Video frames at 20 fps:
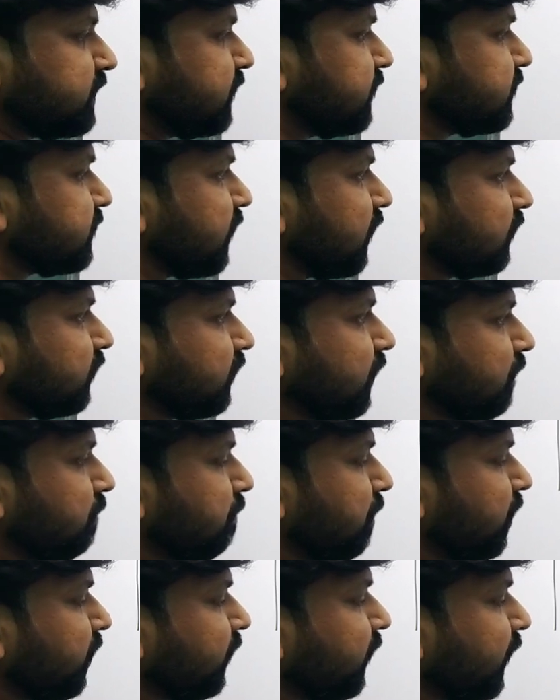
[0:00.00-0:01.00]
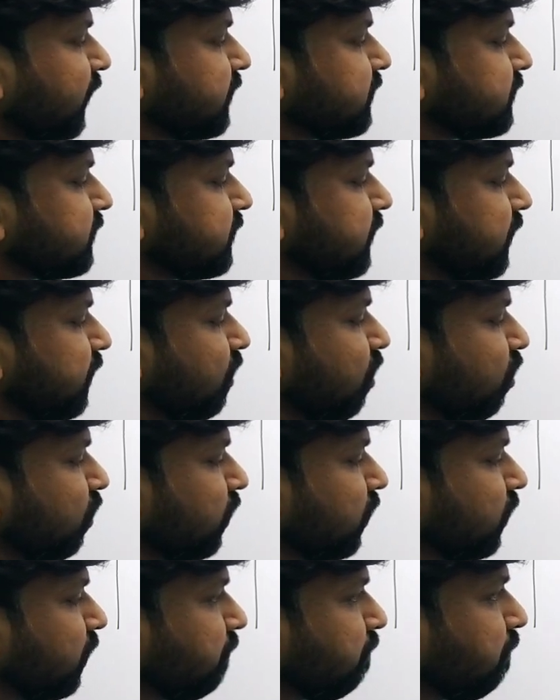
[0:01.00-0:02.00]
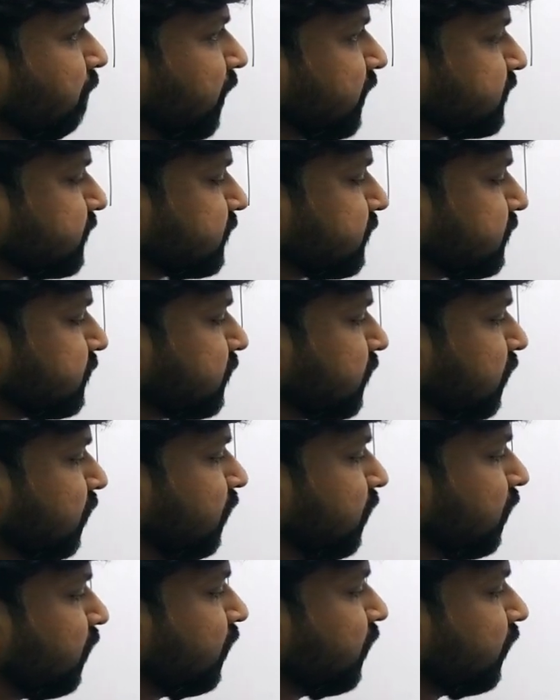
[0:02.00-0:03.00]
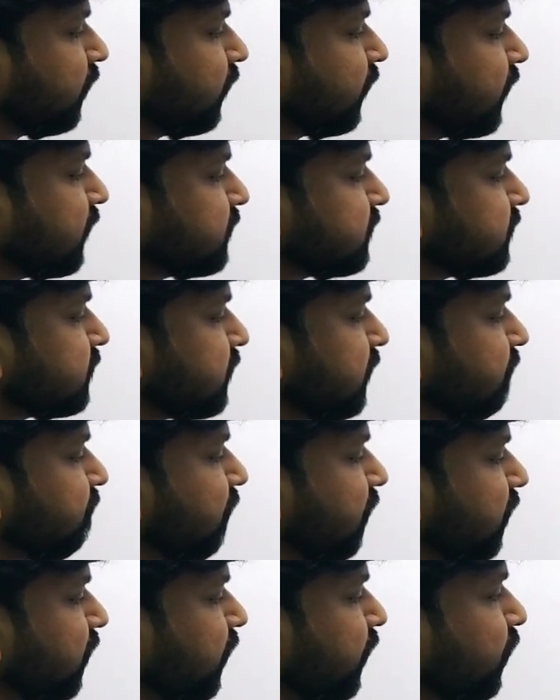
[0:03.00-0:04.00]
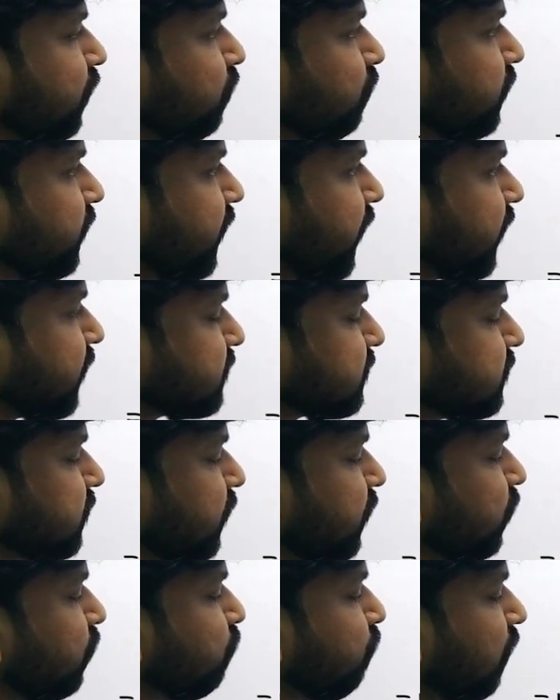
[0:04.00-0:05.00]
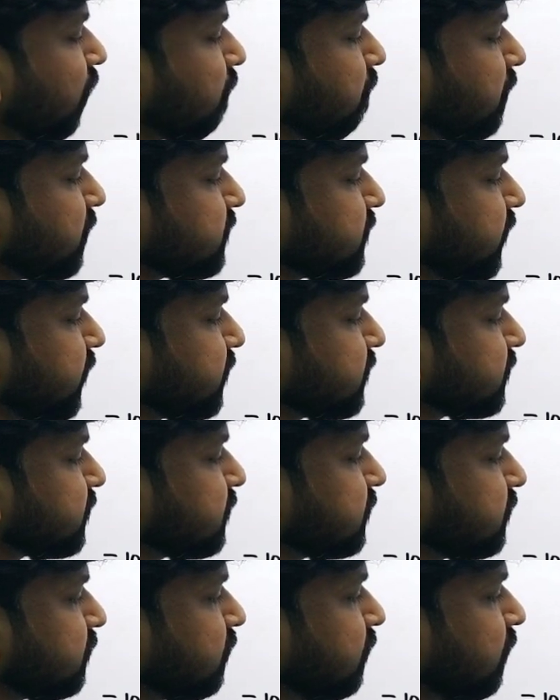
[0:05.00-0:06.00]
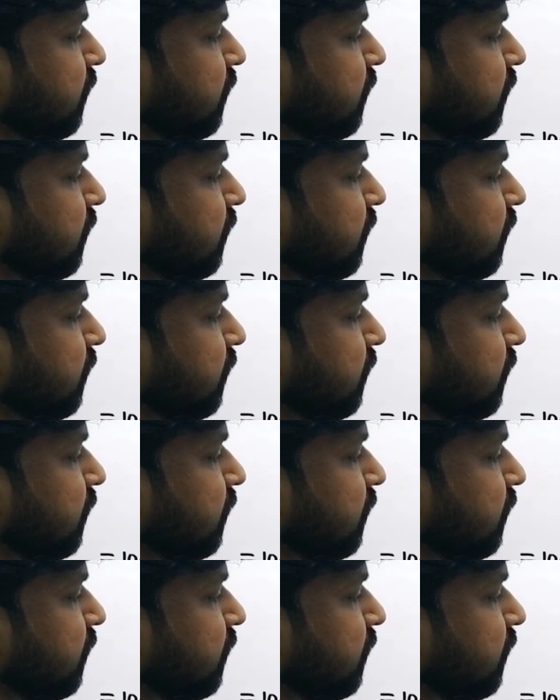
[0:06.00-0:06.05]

is nothing but 10c naught plus 10c1 into x into 1 plus x